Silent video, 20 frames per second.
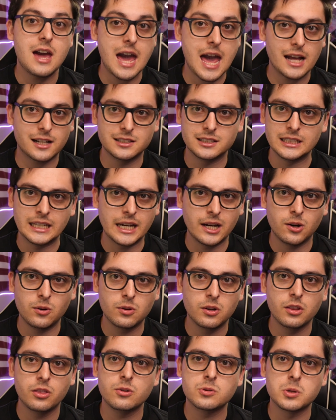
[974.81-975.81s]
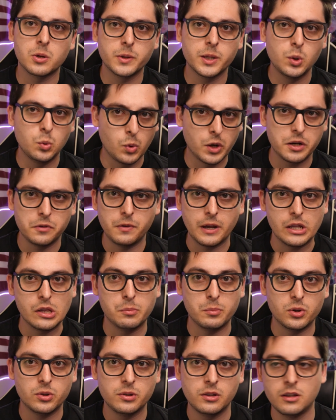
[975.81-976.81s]
Act now, there's only one
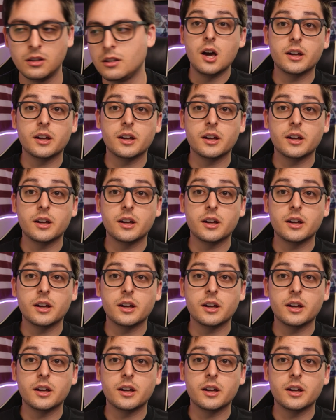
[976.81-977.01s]
available.